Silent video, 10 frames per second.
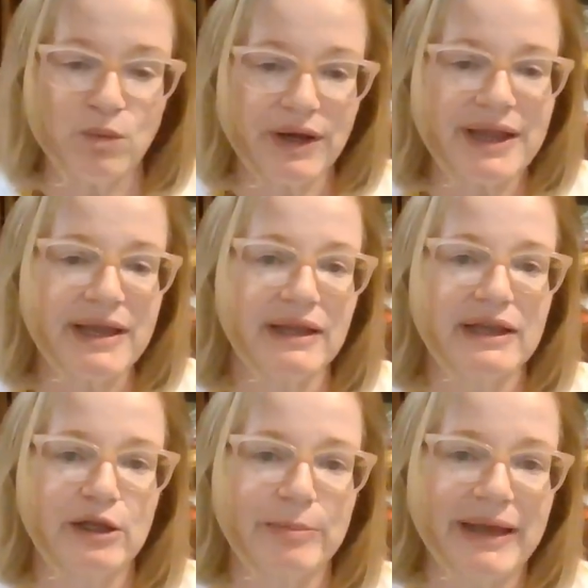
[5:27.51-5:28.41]
working a
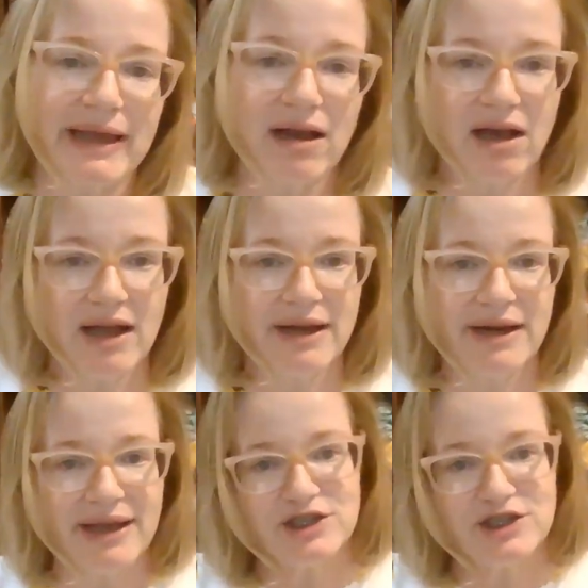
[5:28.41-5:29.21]
little bit on